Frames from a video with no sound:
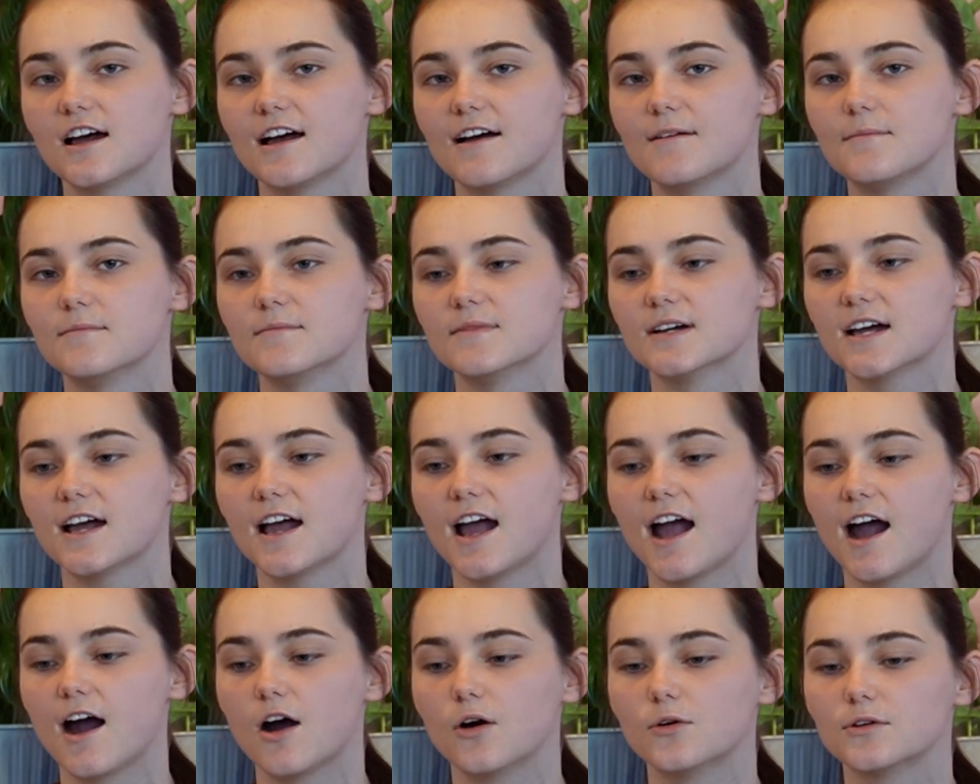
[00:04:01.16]

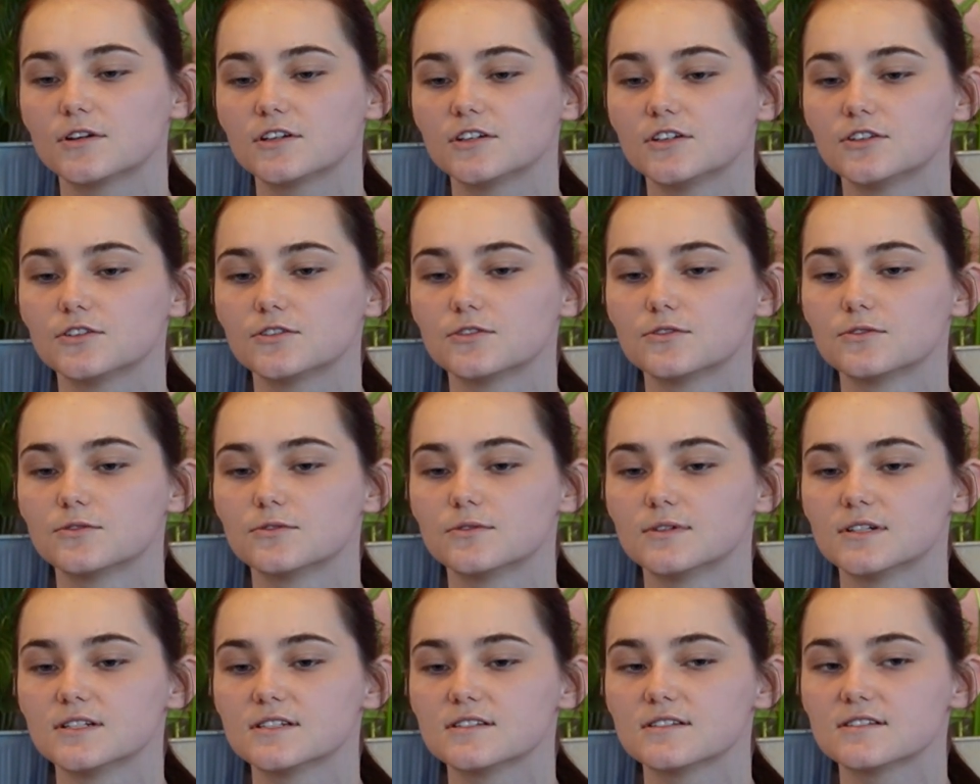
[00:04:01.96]
How do
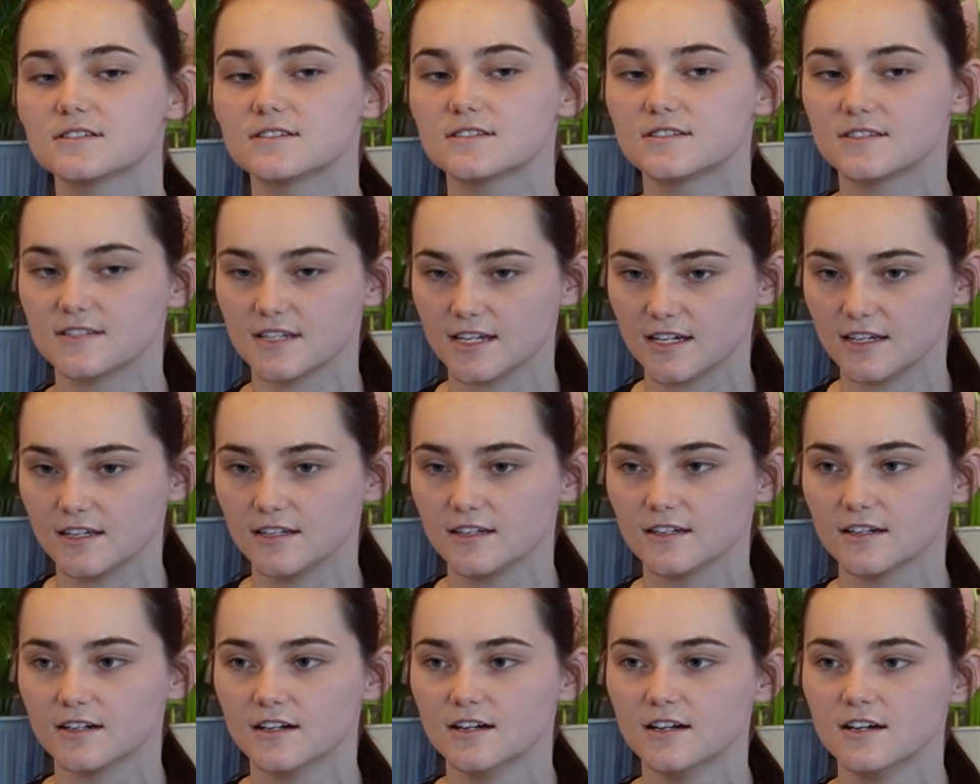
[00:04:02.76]
you
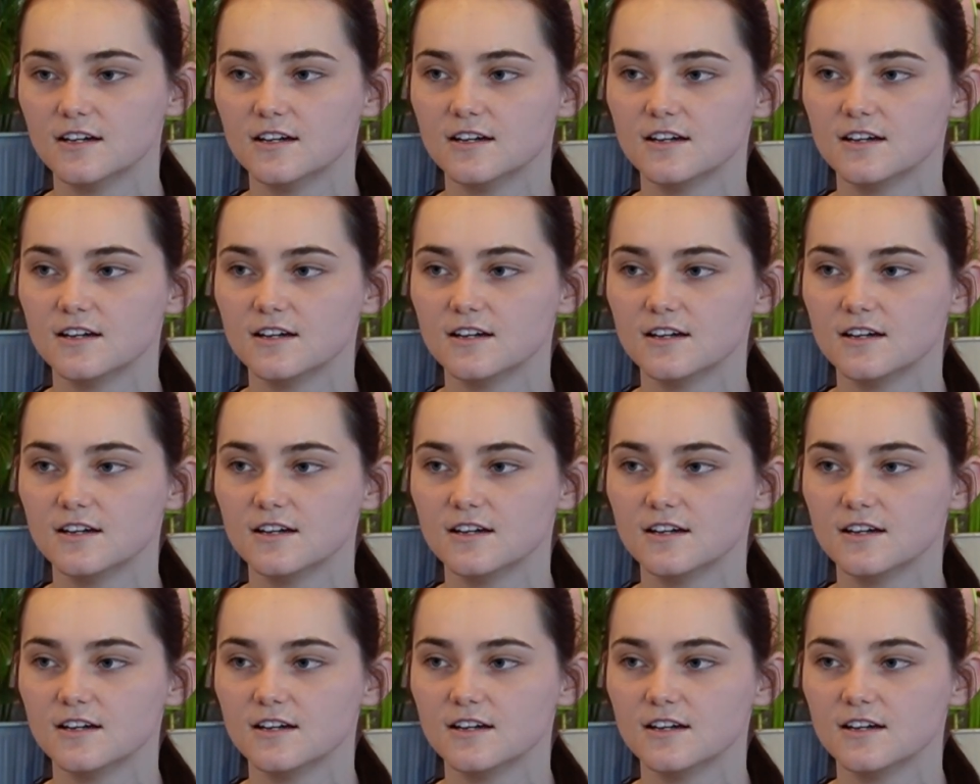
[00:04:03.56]
see